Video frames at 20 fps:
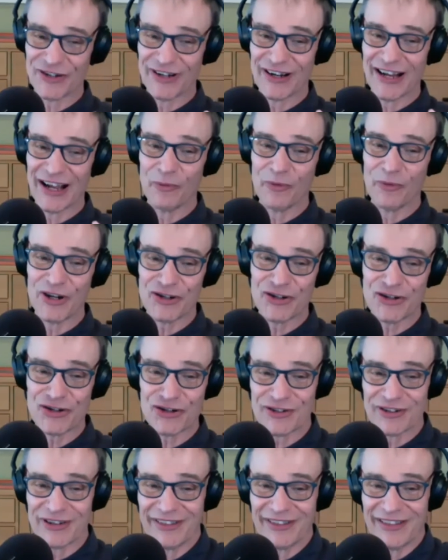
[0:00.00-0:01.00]
I wish
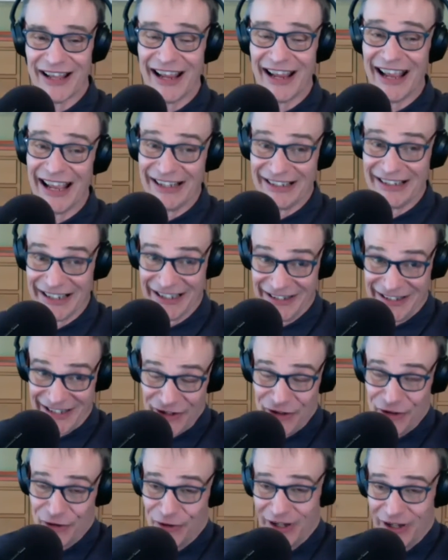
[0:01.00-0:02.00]
they had
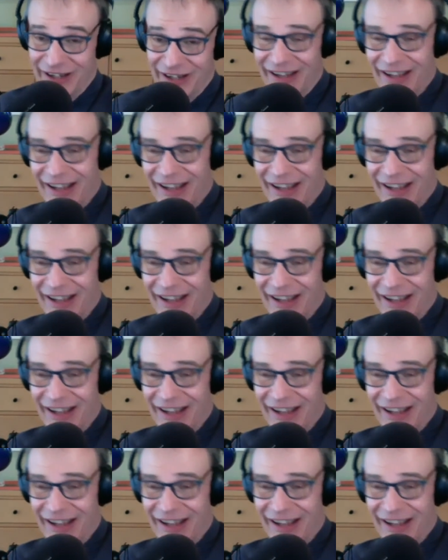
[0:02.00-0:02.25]
continued it.